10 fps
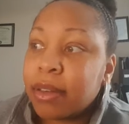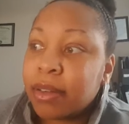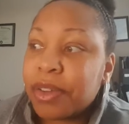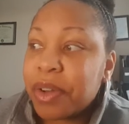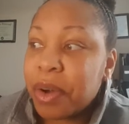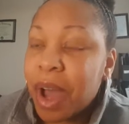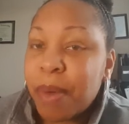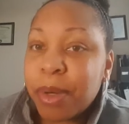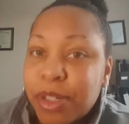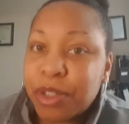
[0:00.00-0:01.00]
you know, how
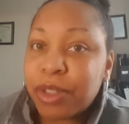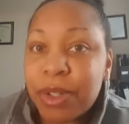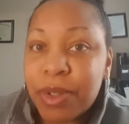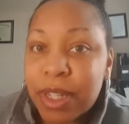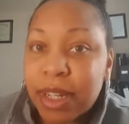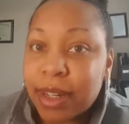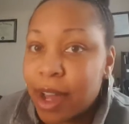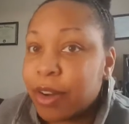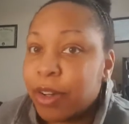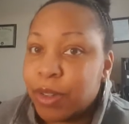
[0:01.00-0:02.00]
much you're losing and
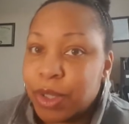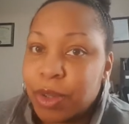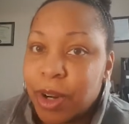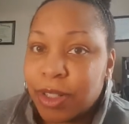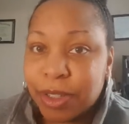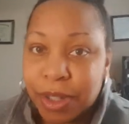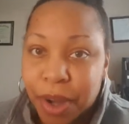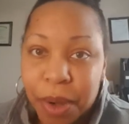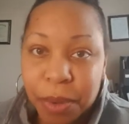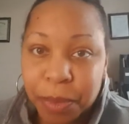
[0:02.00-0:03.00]
how close you are to your
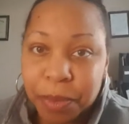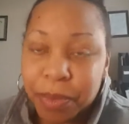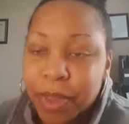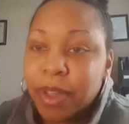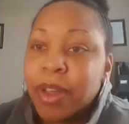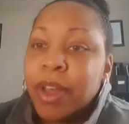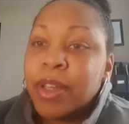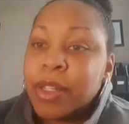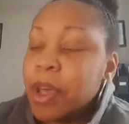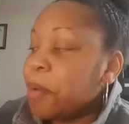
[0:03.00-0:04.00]
goal.
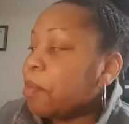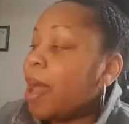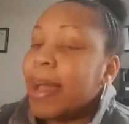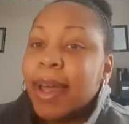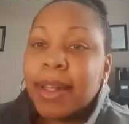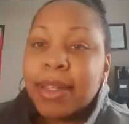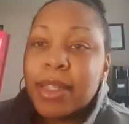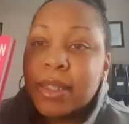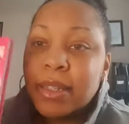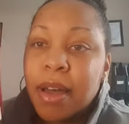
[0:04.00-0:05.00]
So I got
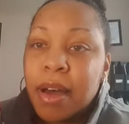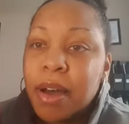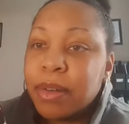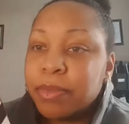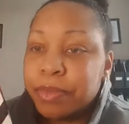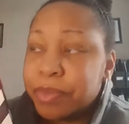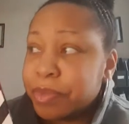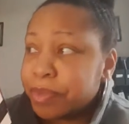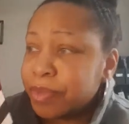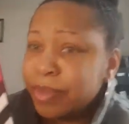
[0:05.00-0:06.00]
this
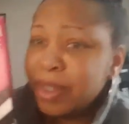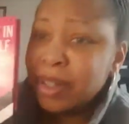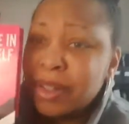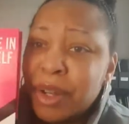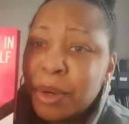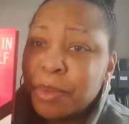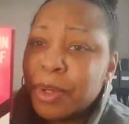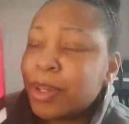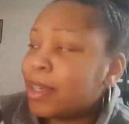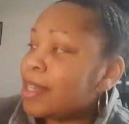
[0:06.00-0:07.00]

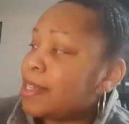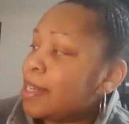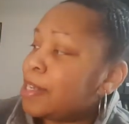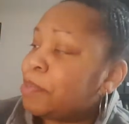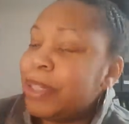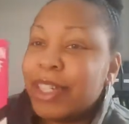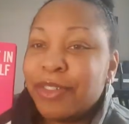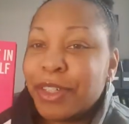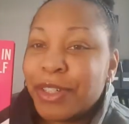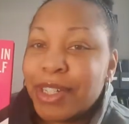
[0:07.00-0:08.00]
notebook. It says
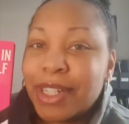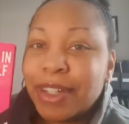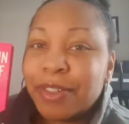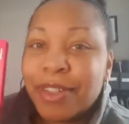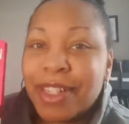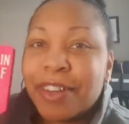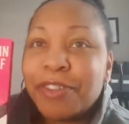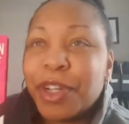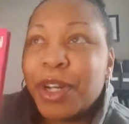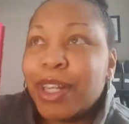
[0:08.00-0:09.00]
"Believe in Yourself" because I
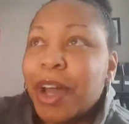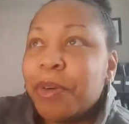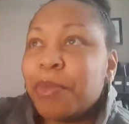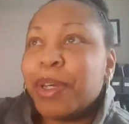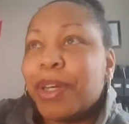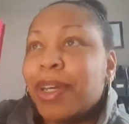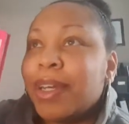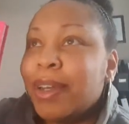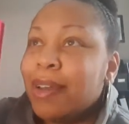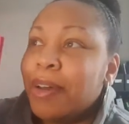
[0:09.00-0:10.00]
figured that would be a
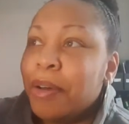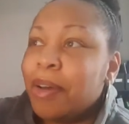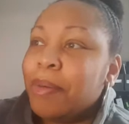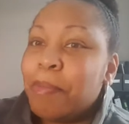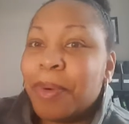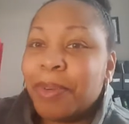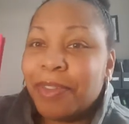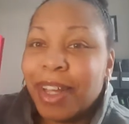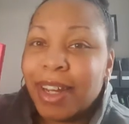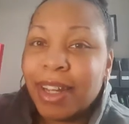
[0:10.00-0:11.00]
good
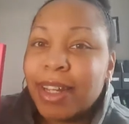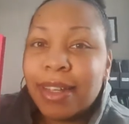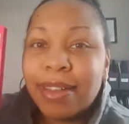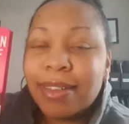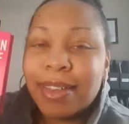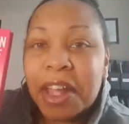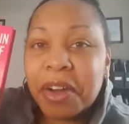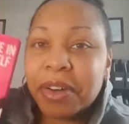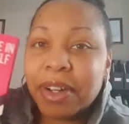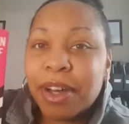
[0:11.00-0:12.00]
motivating
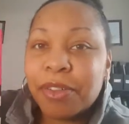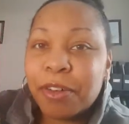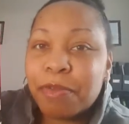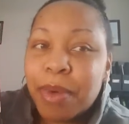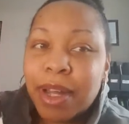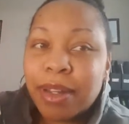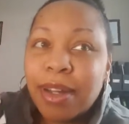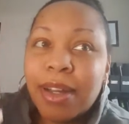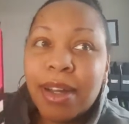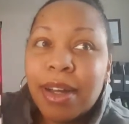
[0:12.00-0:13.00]
thing on the cover of my
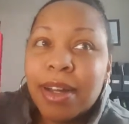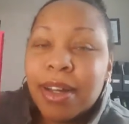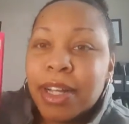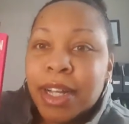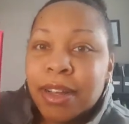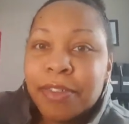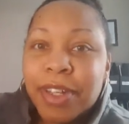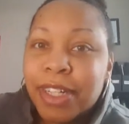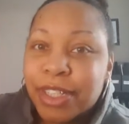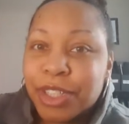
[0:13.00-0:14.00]

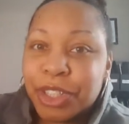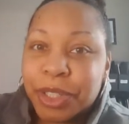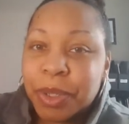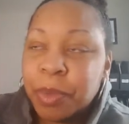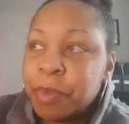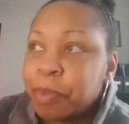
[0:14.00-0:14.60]
fitness journal.